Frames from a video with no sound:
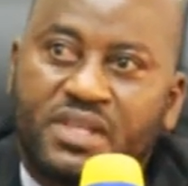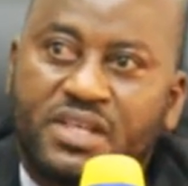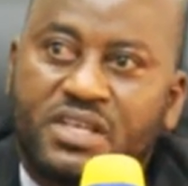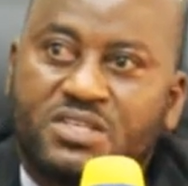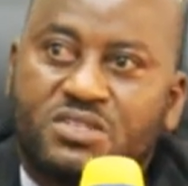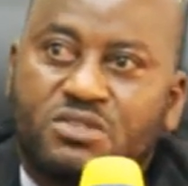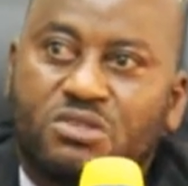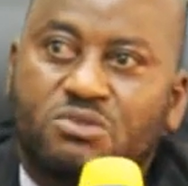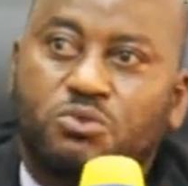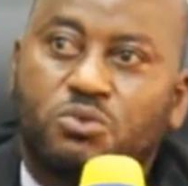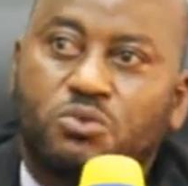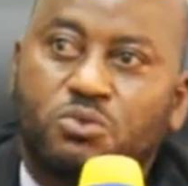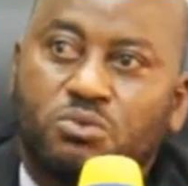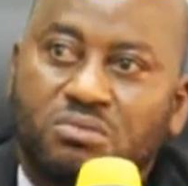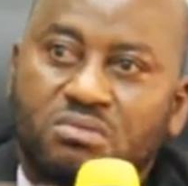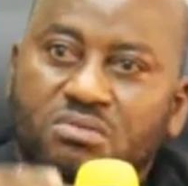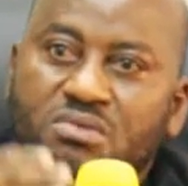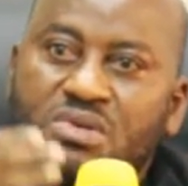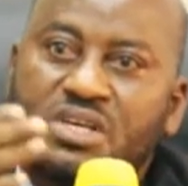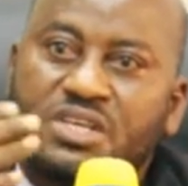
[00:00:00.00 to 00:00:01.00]
is to
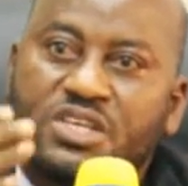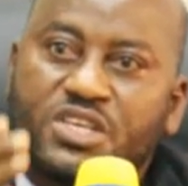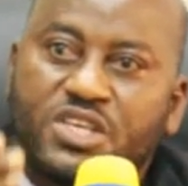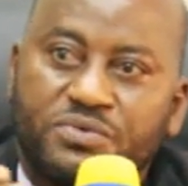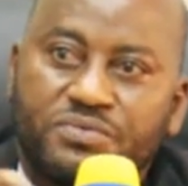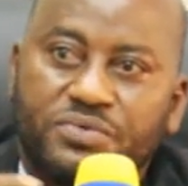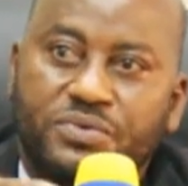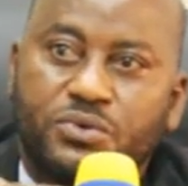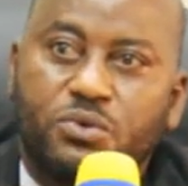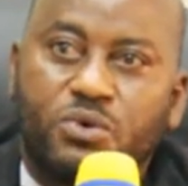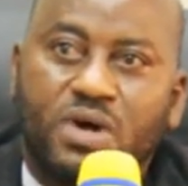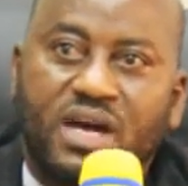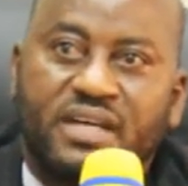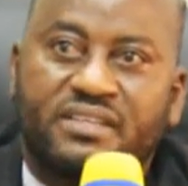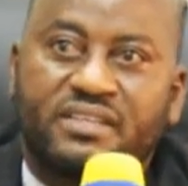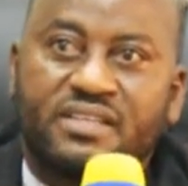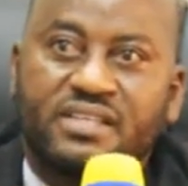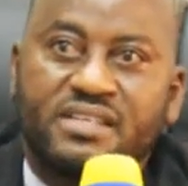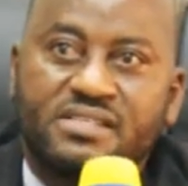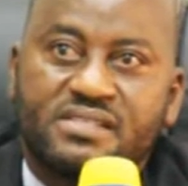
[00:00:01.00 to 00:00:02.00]
give you
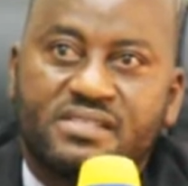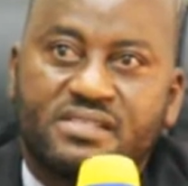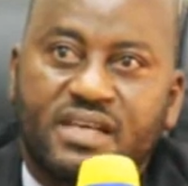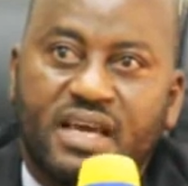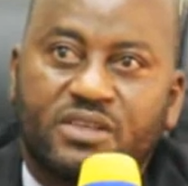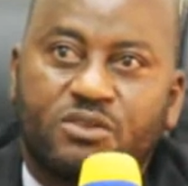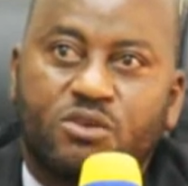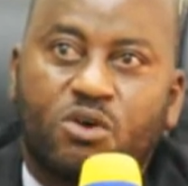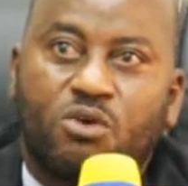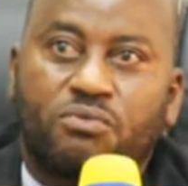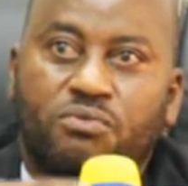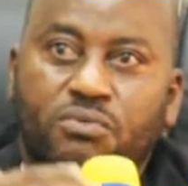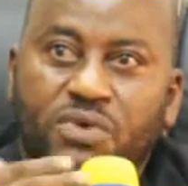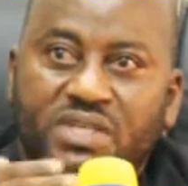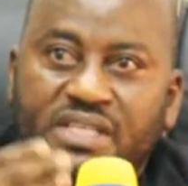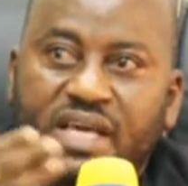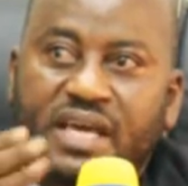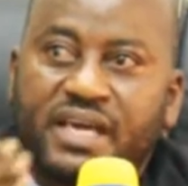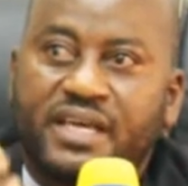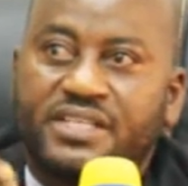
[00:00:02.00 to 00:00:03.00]
an insight of
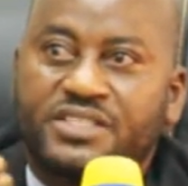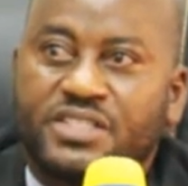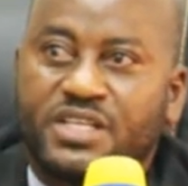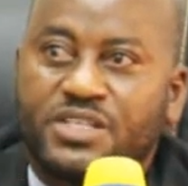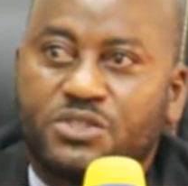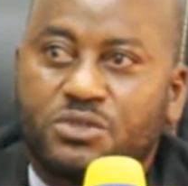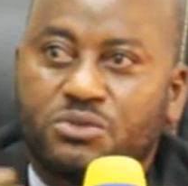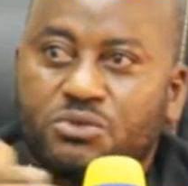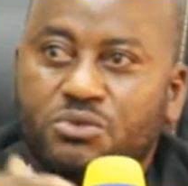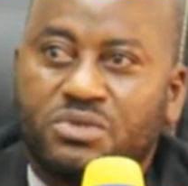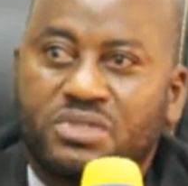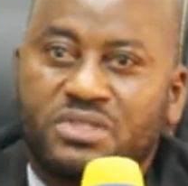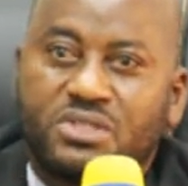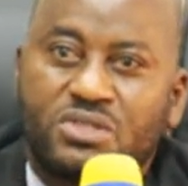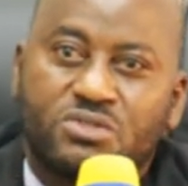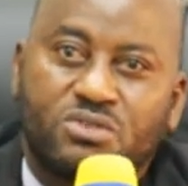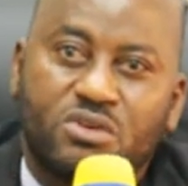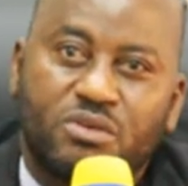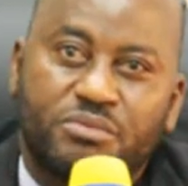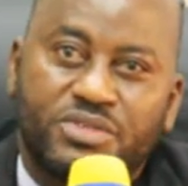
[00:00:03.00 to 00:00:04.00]
what I intend to do in
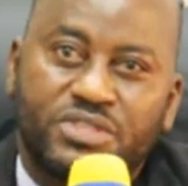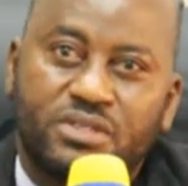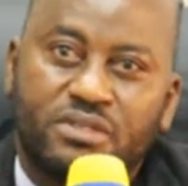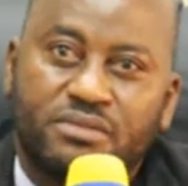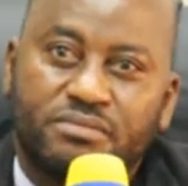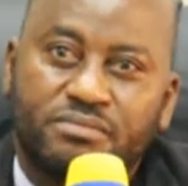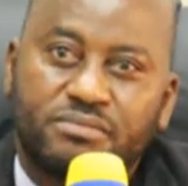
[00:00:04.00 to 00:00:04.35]
this commission,